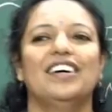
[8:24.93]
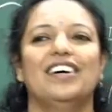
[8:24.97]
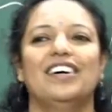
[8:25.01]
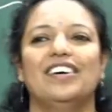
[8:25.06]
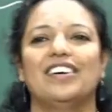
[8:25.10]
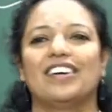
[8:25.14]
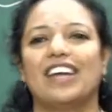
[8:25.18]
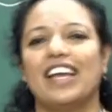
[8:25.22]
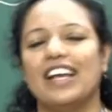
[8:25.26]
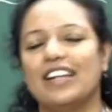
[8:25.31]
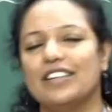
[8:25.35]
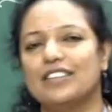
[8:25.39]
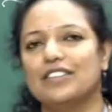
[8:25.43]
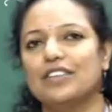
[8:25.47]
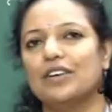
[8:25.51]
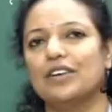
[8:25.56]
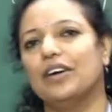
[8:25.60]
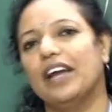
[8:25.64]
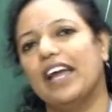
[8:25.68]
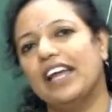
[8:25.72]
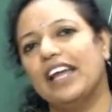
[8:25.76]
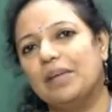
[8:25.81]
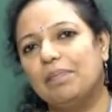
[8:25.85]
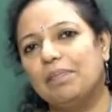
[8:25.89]
Okay, so
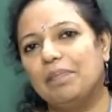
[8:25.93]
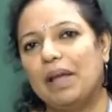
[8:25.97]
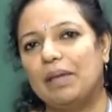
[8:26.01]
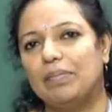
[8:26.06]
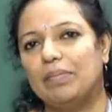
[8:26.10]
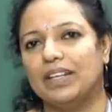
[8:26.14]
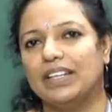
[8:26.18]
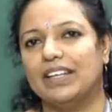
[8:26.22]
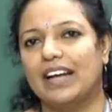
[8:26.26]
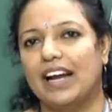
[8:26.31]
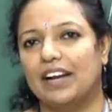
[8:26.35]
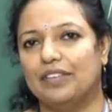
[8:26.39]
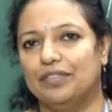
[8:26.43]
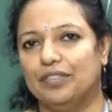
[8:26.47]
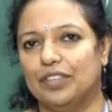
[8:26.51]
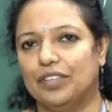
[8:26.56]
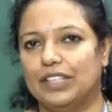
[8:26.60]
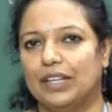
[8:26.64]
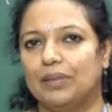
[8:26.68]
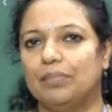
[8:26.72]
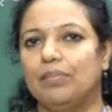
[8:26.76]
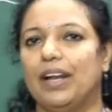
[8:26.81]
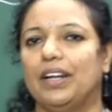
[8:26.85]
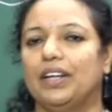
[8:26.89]
any payment card for
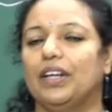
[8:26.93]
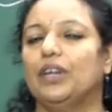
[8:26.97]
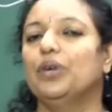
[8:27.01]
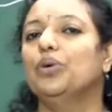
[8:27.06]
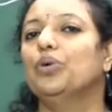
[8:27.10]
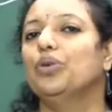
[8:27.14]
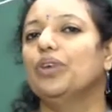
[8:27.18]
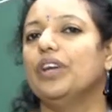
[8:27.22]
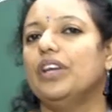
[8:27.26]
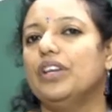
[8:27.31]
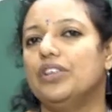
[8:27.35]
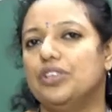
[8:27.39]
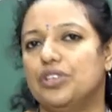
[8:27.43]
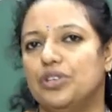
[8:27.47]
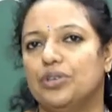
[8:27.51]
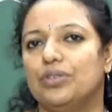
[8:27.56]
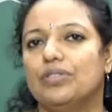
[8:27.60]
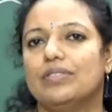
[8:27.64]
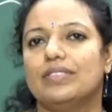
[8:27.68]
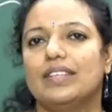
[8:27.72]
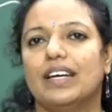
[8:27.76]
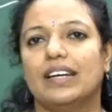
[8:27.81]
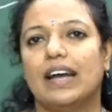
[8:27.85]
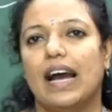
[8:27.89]
that matter who
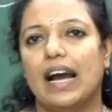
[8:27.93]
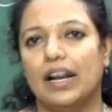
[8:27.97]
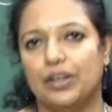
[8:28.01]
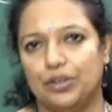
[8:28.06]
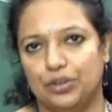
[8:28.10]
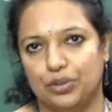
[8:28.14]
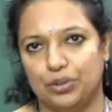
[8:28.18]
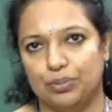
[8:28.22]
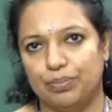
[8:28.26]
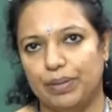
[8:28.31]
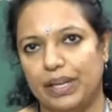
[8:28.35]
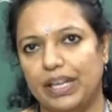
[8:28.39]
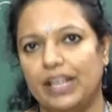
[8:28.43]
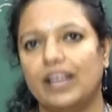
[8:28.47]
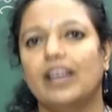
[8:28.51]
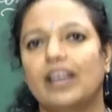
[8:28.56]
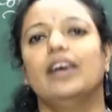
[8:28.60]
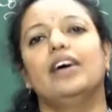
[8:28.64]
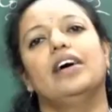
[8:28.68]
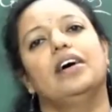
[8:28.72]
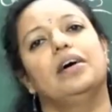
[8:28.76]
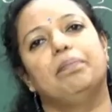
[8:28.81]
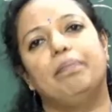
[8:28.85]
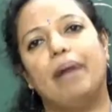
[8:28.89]
issues the card to me,
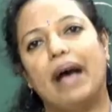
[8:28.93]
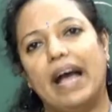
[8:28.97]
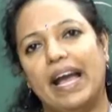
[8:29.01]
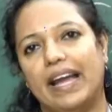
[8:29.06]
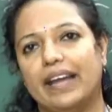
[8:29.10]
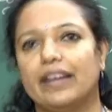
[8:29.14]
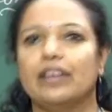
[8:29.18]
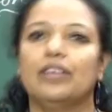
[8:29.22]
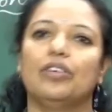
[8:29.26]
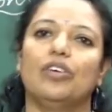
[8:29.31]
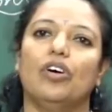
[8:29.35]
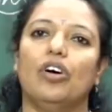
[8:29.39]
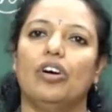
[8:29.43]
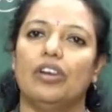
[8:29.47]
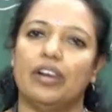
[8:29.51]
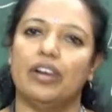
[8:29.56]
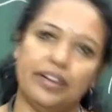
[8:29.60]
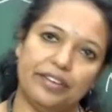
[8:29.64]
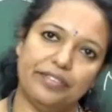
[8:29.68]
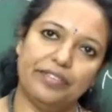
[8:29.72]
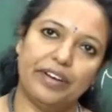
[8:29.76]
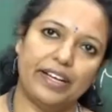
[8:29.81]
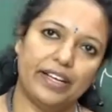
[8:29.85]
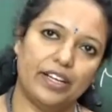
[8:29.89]
a bank or
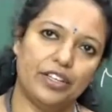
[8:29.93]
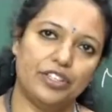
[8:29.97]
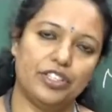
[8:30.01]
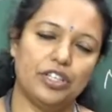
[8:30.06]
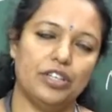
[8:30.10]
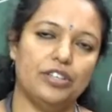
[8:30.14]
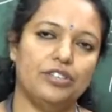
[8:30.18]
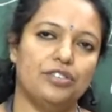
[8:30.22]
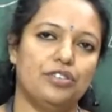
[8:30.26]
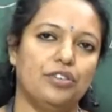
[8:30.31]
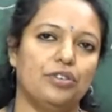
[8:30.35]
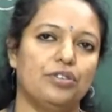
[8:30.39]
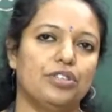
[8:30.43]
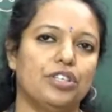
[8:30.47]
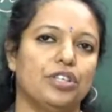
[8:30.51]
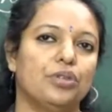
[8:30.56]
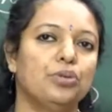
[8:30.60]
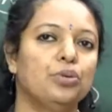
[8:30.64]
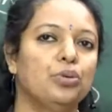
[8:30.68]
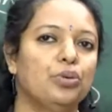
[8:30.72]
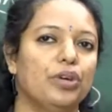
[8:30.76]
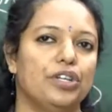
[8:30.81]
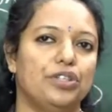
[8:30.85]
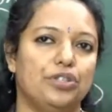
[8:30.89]
any financial institution
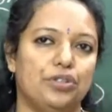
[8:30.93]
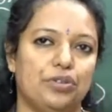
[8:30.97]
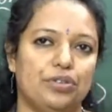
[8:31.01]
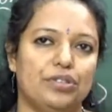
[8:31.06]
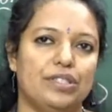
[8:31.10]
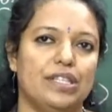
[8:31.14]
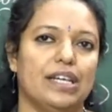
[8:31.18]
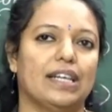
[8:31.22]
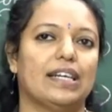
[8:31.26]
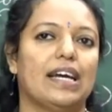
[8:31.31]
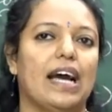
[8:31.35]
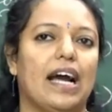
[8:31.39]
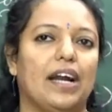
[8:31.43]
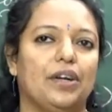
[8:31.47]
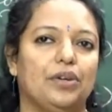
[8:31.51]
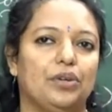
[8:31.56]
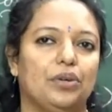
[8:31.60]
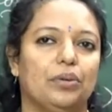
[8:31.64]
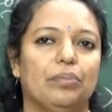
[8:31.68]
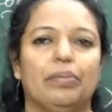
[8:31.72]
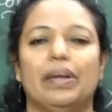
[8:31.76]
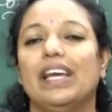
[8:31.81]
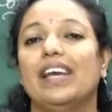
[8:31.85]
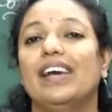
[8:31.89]
who issues the card
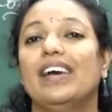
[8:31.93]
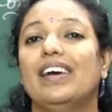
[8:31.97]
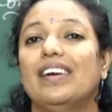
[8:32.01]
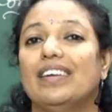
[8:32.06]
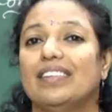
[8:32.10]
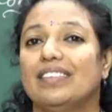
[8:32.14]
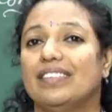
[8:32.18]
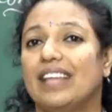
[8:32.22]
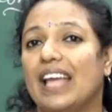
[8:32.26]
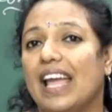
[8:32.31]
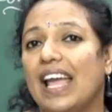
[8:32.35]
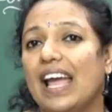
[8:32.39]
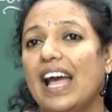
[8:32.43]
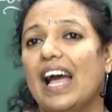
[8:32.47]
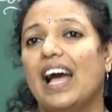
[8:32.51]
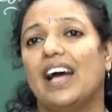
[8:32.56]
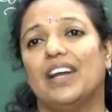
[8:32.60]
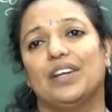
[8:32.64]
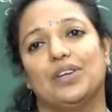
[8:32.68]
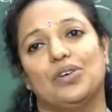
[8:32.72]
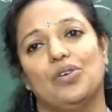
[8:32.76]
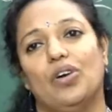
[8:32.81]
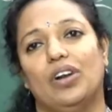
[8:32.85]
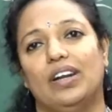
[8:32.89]
to me, they
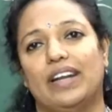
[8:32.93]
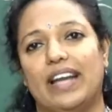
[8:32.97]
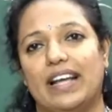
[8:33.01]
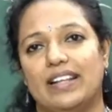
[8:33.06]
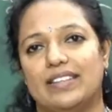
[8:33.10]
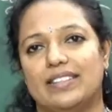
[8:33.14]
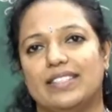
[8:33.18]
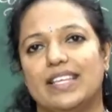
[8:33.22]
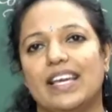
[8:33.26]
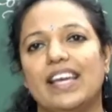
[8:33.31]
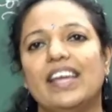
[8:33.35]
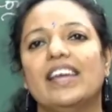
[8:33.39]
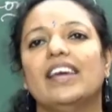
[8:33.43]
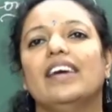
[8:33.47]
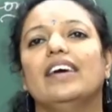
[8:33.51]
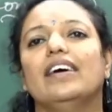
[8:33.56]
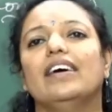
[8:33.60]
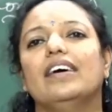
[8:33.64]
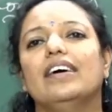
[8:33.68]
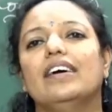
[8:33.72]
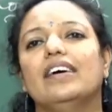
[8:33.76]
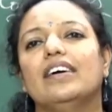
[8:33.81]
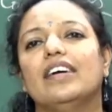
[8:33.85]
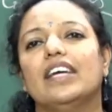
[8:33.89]
are called as the
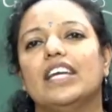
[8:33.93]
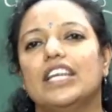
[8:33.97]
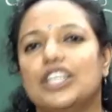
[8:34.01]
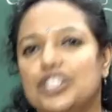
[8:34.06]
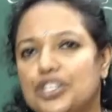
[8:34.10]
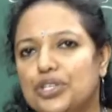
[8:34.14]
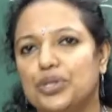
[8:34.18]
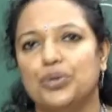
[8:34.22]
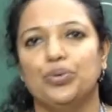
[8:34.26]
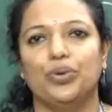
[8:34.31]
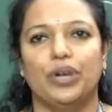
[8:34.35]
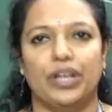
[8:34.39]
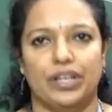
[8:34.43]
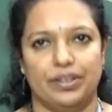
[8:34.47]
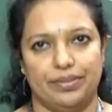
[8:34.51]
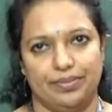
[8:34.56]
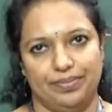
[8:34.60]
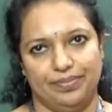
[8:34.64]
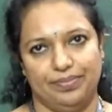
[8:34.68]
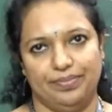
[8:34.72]
issuer.